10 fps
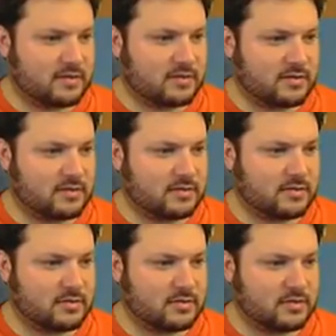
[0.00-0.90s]

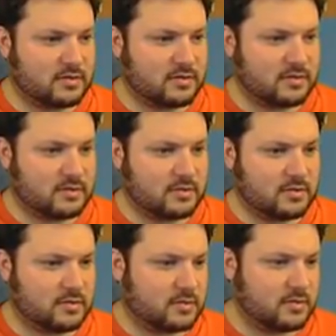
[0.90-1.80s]

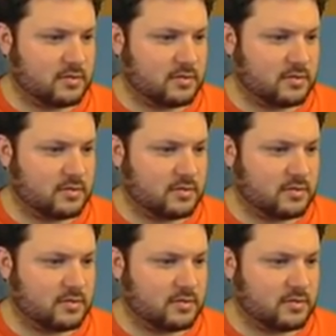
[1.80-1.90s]
(no one is talking)